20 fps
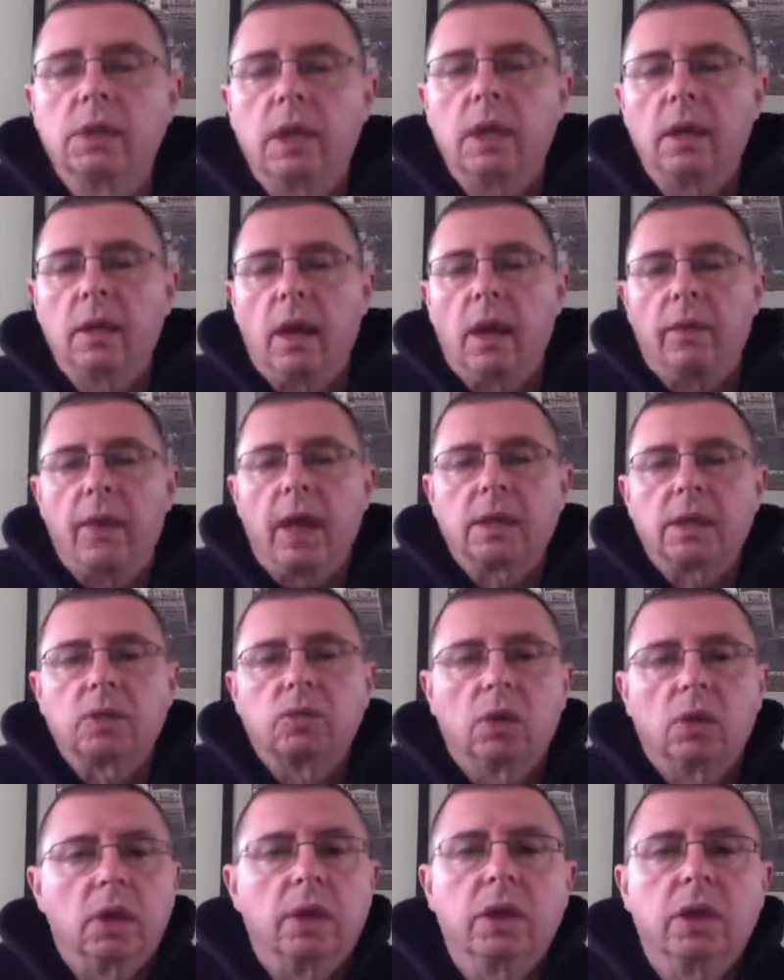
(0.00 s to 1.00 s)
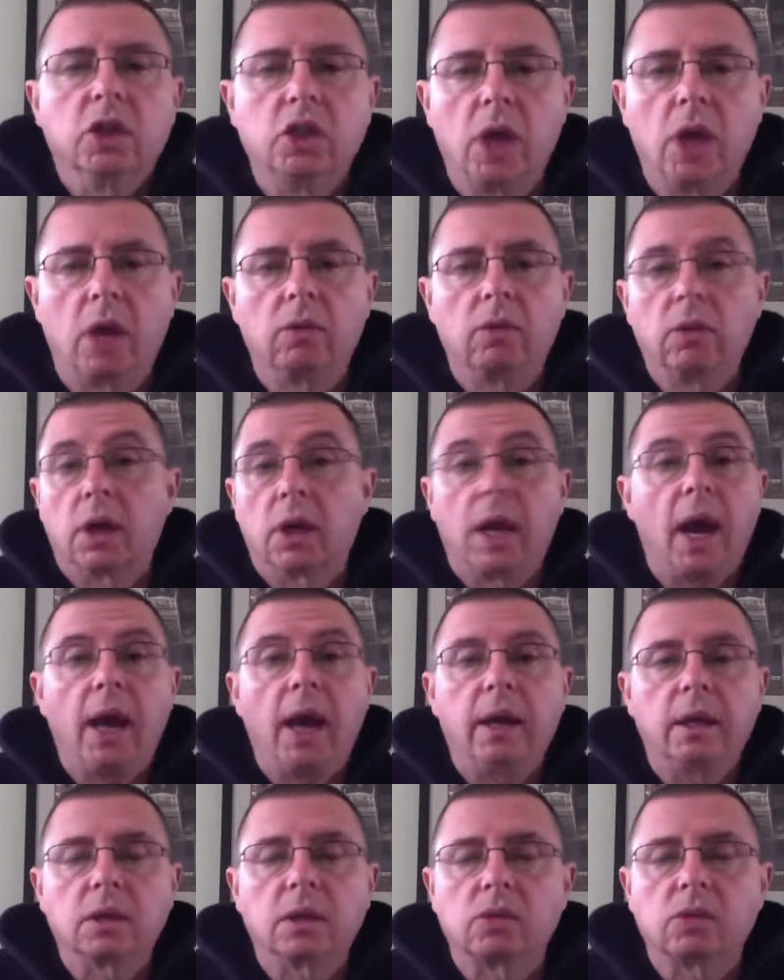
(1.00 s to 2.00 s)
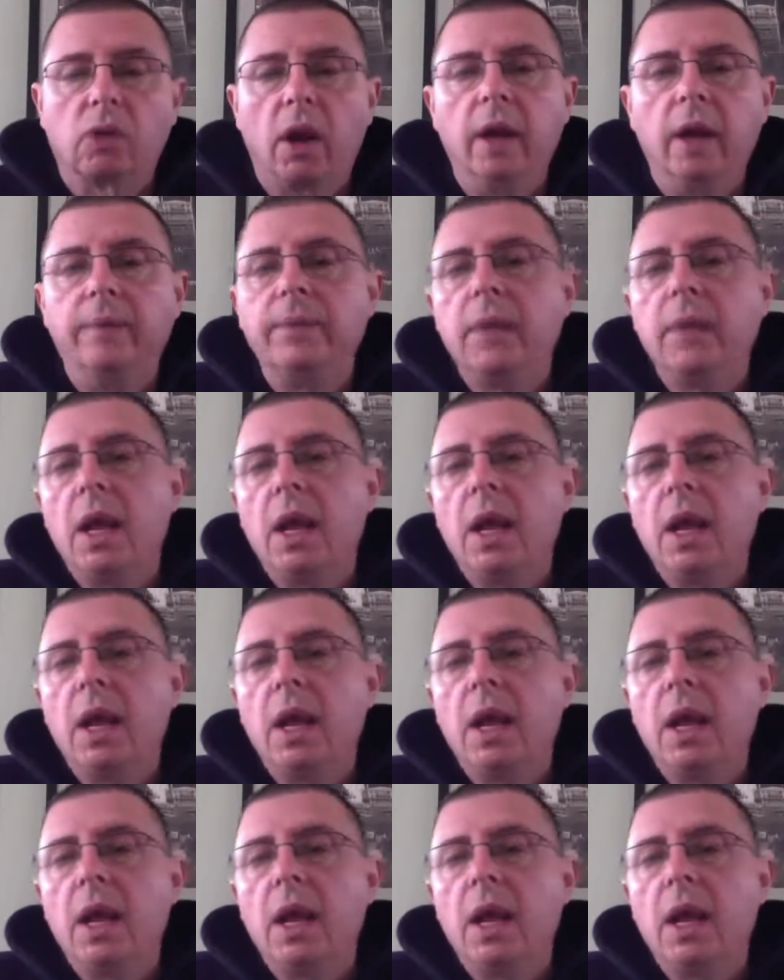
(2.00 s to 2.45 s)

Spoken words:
And that's really the general guidance, right?